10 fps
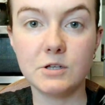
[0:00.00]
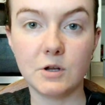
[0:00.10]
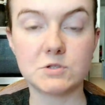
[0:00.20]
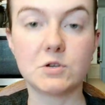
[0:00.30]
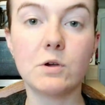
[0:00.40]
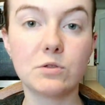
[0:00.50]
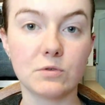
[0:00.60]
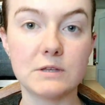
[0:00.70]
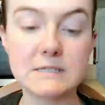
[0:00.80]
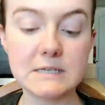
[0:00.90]
you know, is going
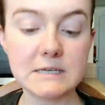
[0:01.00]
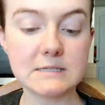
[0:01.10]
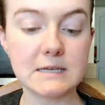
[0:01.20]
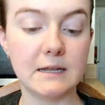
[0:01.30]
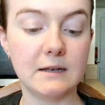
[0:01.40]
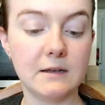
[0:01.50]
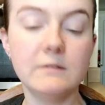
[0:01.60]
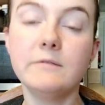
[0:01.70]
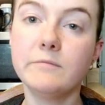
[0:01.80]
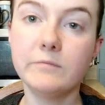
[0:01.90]
through the season,
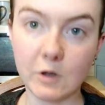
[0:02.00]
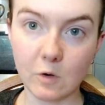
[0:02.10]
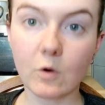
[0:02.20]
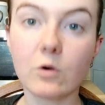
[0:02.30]
you know,